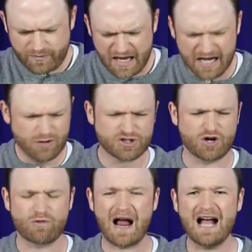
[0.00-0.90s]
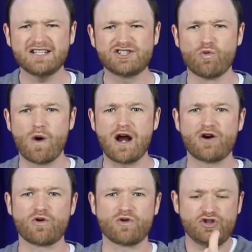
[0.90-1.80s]
And it was a ride to
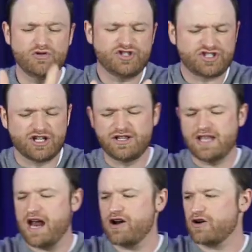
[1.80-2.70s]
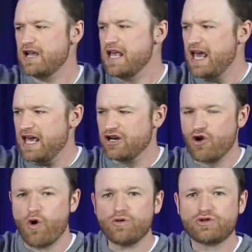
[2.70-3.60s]
where you stood there and an
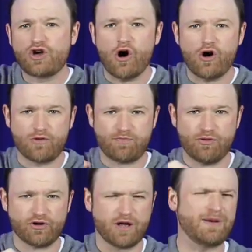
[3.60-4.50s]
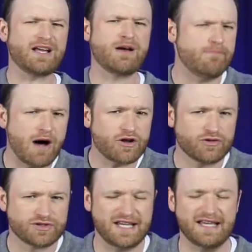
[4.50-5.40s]
old car pulled up, like a
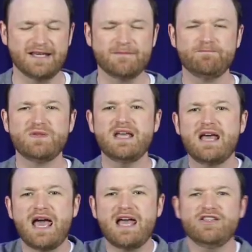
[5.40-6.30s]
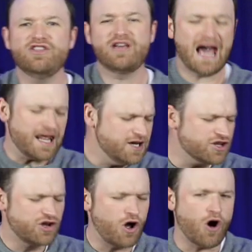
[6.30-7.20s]
Model T. And you got into
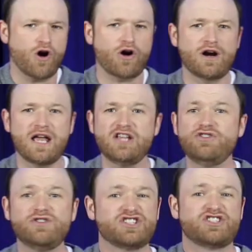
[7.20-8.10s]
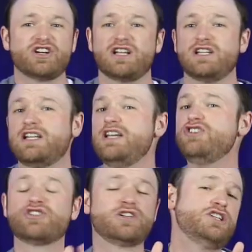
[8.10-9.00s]
the car and you just took a
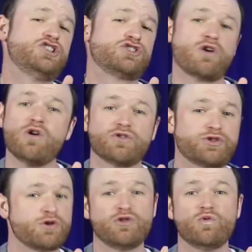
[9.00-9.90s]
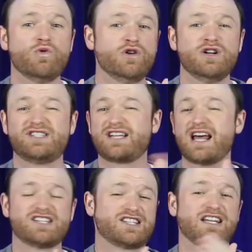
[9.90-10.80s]
leisurely stroll through the woods,
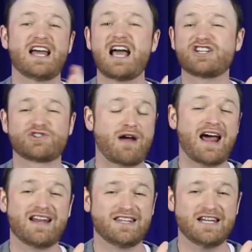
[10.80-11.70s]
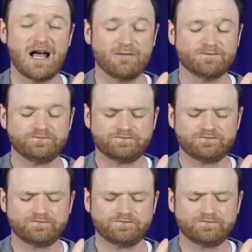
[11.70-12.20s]
kind of as the last ride of the day.